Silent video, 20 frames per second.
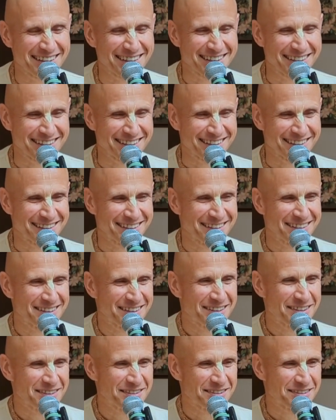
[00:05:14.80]
uh,
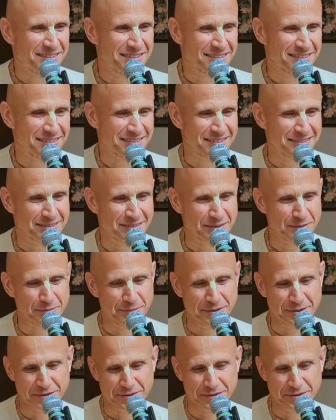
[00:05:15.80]
to be